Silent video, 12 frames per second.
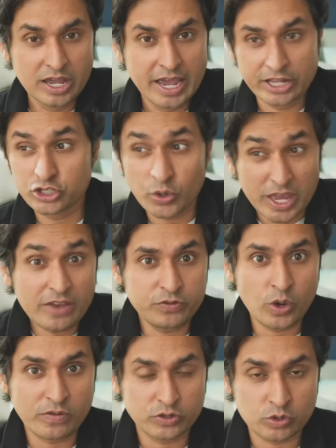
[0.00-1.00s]
And so if you
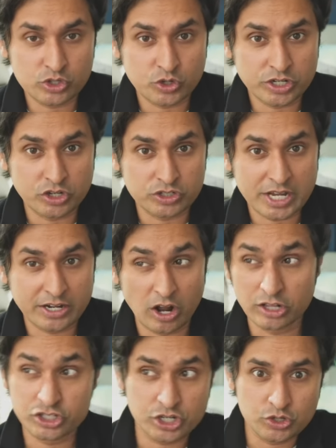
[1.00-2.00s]
have to restrict your
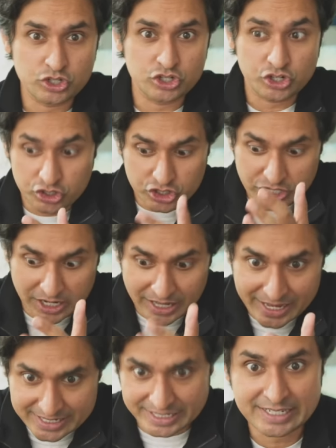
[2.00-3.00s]
technology usage, you're just going to
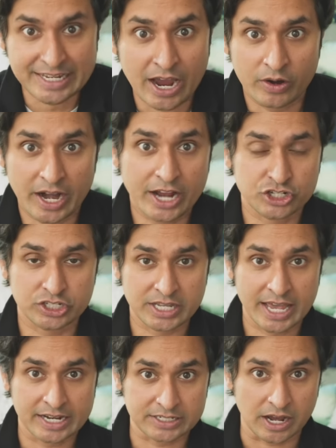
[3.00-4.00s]
like sit down and actually
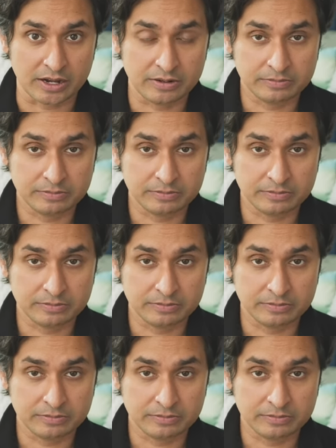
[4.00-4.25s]
get it done.